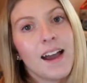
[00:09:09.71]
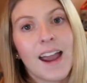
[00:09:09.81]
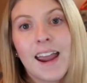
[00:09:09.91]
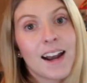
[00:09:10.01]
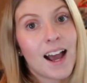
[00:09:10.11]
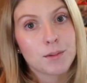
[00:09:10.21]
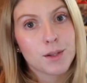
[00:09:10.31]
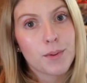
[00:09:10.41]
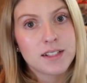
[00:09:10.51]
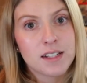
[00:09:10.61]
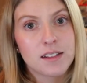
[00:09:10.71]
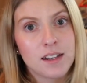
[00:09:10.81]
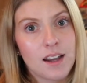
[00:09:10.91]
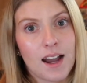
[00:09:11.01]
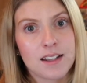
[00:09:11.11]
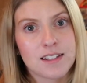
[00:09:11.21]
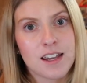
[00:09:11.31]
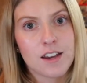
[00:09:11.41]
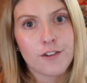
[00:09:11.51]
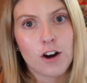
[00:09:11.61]
And I'm surprisingly
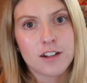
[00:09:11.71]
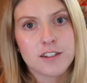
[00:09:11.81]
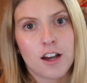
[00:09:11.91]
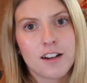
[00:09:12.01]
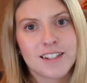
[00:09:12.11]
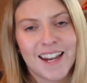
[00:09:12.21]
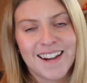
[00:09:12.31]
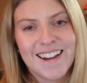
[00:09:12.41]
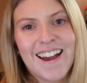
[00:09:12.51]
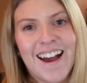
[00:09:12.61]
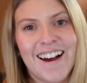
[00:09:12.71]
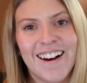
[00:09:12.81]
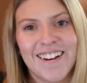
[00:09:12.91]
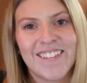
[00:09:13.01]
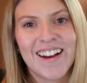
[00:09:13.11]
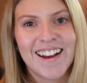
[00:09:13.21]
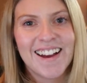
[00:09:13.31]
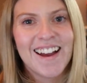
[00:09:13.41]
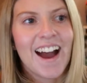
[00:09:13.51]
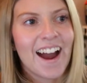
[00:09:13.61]
asking for hot sauce.
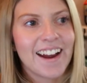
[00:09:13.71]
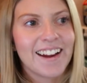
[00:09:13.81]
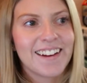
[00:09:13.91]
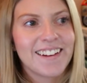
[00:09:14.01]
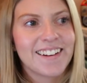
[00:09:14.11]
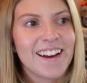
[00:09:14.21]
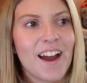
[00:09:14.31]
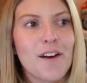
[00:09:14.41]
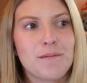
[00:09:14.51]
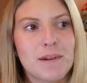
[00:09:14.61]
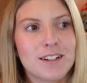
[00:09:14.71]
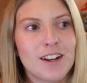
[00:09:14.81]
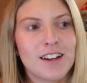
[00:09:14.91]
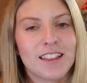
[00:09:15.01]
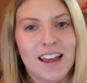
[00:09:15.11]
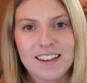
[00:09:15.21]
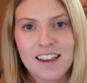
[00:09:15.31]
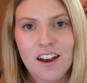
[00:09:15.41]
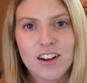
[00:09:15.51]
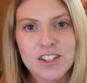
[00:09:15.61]
I have been
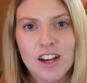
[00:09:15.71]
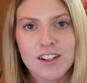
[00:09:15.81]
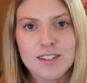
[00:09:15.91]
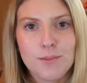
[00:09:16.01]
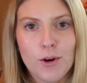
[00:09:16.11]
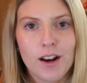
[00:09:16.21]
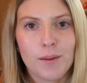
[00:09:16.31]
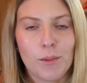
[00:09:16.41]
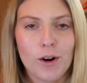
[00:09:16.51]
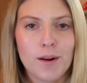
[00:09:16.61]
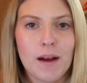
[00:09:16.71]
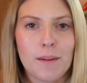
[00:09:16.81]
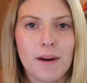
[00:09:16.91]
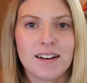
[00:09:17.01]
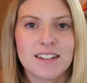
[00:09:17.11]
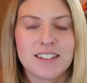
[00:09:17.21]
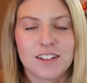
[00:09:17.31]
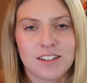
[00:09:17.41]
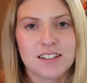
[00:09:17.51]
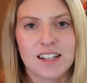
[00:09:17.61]
liking hot sauce more and more. My body
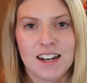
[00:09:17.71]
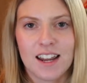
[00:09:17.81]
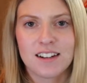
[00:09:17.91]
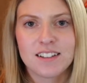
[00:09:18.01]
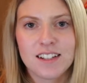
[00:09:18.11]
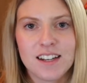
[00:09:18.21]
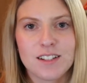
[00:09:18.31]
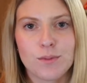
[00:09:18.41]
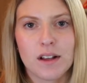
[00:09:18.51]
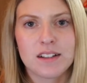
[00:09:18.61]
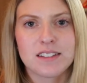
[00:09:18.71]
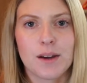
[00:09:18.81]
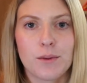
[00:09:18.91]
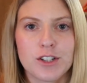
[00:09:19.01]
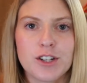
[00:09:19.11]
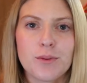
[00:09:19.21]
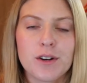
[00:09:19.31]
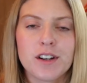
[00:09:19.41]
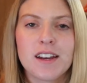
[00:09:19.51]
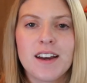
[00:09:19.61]
still doesn't handle it as well as I wish it
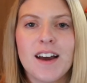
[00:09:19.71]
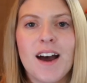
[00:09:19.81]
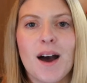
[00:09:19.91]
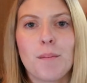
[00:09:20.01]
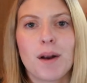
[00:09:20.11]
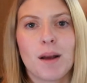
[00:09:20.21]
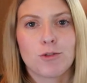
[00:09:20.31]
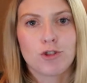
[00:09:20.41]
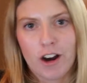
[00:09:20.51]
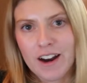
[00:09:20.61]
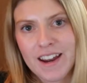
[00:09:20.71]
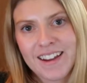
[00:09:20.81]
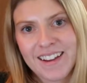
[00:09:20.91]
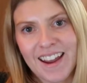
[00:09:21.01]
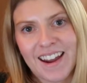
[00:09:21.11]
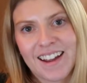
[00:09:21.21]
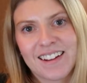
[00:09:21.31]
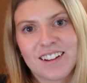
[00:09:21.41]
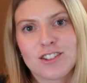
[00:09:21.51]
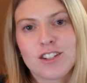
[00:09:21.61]
would, but I'm trying.
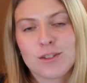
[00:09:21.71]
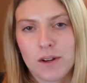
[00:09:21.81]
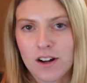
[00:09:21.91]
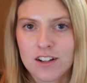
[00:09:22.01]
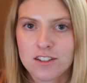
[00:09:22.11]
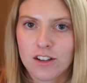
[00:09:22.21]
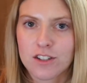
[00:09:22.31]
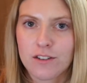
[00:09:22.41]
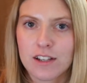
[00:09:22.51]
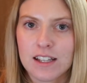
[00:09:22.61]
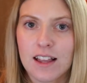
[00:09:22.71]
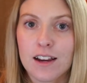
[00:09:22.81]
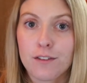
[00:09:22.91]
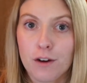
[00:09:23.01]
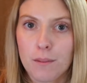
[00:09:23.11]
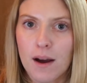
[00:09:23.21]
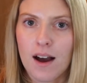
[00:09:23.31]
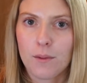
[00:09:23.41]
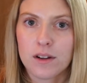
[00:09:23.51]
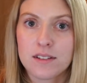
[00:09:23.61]
And there's this one hot sauce I really like from
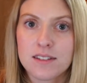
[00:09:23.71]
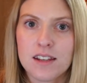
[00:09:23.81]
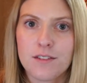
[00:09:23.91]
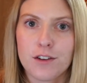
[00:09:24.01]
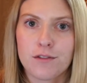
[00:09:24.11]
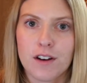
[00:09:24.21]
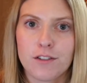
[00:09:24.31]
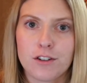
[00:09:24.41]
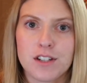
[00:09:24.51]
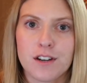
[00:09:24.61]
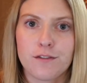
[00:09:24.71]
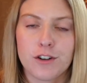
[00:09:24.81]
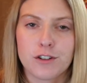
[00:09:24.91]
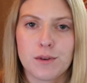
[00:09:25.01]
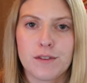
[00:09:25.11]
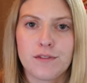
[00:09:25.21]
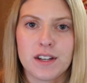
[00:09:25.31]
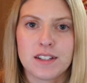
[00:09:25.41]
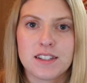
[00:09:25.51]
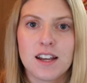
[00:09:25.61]
Hot Ones. If you've never seen First We
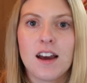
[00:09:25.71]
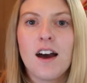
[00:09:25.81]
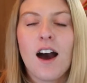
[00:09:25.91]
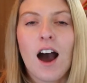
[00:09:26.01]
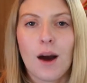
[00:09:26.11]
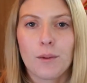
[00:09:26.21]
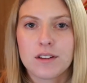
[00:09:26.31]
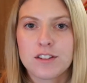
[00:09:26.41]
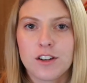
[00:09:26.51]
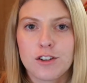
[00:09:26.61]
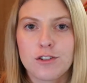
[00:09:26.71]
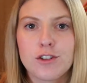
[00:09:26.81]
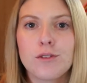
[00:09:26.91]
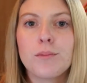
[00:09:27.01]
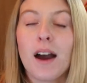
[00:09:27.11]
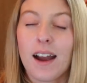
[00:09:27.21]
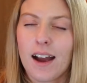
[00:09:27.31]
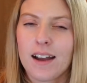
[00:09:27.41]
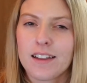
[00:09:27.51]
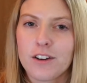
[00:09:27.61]
Feast Hot Ones on YouTube, I
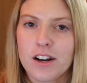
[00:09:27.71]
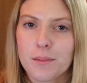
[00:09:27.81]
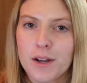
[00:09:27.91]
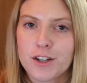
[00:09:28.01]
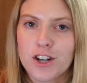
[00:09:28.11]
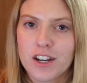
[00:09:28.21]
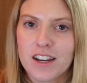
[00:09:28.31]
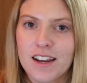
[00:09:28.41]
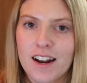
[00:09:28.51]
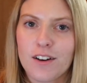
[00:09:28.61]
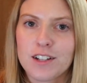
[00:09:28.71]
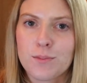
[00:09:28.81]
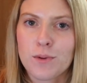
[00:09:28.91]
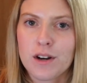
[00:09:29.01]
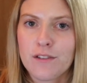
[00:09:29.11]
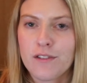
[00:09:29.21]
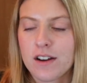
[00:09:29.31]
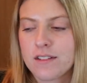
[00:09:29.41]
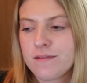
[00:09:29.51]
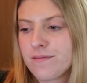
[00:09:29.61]
highly recommend checking it out. It's pretty
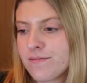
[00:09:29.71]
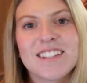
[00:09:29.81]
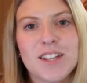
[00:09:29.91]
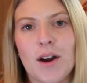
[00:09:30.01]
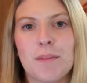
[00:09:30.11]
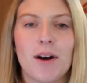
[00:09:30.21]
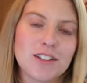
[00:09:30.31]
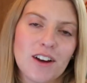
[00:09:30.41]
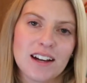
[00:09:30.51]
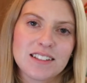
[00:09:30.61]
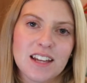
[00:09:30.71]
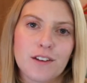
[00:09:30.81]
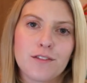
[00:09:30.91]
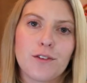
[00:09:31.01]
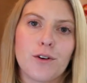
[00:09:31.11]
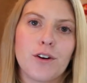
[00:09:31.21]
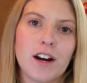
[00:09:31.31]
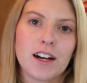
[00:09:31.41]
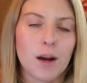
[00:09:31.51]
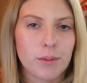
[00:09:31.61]
fun. So I'm also asking for
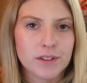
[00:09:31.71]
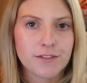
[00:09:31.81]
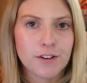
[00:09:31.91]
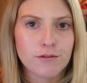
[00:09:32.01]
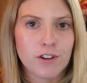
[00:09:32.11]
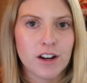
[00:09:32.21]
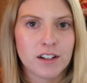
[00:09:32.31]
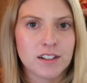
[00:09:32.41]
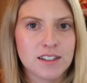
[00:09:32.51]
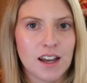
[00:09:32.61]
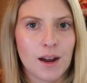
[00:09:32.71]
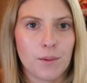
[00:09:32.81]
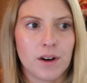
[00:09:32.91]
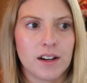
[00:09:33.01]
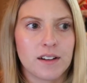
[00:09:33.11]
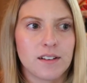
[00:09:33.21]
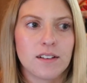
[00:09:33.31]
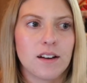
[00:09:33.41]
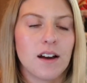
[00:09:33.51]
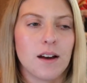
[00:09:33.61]
a couple different rugs. I want
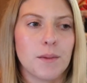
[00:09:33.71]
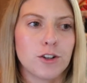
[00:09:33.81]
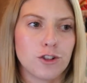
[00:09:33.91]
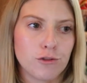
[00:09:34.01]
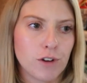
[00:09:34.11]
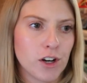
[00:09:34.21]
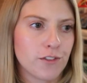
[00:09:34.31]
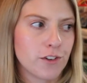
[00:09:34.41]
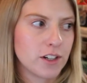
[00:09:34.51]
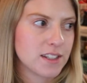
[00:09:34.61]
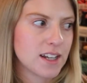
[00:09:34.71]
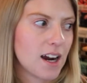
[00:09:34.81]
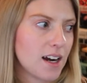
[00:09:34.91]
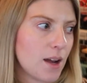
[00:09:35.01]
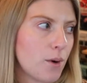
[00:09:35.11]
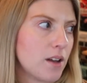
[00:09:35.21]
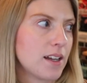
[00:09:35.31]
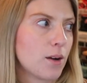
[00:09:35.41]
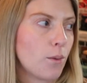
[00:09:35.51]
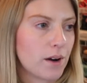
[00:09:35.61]
a jute rug for inside. I want
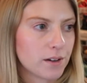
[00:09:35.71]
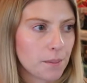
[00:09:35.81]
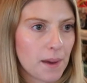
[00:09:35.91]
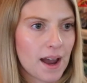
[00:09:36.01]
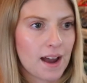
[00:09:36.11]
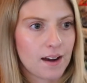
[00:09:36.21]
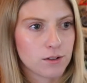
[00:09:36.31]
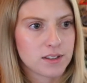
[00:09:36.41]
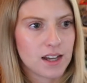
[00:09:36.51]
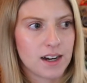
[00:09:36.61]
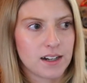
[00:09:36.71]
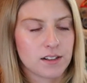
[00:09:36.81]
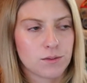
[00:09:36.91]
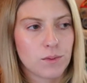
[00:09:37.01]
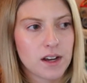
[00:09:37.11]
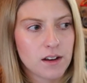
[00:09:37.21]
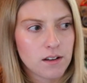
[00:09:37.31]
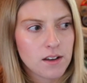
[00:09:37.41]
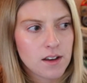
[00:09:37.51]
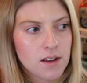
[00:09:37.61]
like a welcome mat outside as
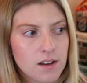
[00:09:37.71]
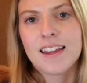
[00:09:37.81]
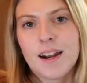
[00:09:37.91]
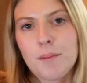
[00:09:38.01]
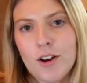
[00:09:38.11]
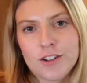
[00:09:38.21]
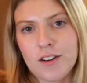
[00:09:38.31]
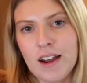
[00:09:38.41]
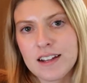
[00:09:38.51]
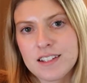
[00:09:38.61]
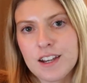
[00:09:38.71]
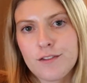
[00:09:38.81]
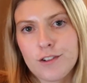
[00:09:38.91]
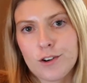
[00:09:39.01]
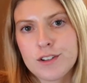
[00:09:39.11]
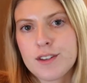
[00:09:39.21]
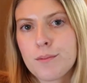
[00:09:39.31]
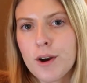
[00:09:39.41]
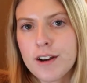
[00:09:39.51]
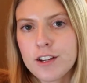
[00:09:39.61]
well. Then I'm also asking for some
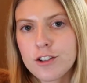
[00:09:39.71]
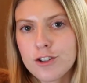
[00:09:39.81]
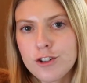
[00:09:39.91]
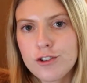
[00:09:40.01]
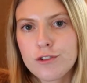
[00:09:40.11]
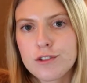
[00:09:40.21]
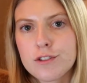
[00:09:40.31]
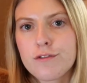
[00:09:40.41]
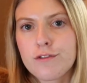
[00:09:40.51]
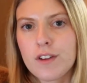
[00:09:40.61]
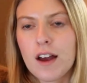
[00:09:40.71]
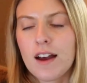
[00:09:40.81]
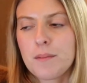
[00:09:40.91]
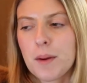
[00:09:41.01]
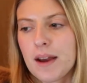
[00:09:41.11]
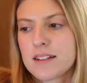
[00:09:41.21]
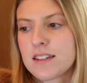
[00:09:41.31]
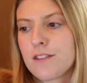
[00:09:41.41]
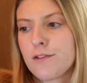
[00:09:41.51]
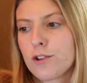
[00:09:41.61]
running shoes. I'm
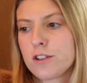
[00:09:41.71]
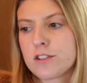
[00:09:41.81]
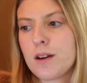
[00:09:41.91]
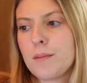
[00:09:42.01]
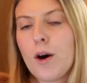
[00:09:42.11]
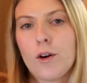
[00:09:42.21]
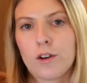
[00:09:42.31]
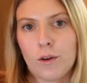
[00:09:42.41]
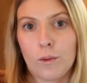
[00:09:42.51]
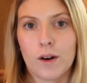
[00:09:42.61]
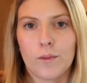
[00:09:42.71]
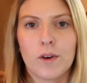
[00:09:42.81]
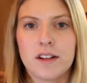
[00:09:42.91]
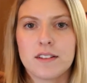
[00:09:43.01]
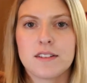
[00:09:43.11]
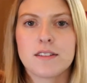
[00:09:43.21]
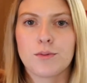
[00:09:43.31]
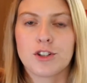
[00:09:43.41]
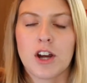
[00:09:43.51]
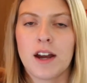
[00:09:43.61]
asking for some Hoka 1-1s,
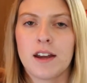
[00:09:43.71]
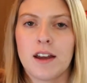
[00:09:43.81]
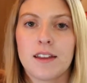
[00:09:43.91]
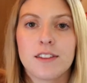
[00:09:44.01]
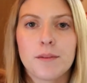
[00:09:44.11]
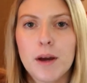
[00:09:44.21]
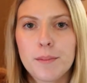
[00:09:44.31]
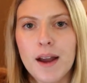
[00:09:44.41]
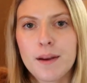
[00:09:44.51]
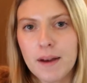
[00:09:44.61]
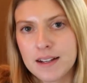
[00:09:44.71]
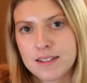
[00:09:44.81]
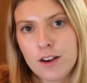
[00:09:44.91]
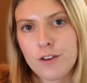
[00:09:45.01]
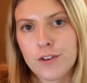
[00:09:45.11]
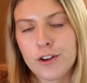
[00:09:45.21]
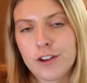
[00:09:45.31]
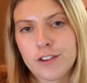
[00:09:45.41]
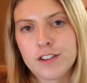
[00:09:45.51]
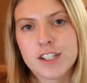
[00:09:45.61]
which I had thought about buying myself
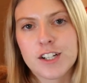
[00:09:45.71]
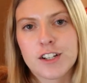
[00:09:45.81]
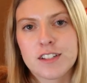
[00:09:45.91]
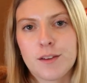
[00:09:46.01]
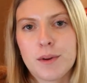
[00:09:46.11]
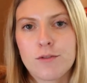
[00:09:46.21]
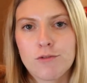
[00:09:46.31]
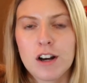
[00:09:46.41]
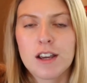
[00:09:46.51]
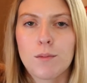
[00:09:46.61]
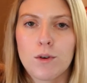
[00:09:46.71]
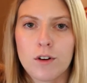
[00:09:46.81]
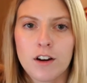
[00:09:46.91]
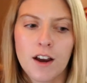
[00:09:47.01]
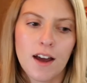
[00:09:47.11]
earlier this year because I've been running more.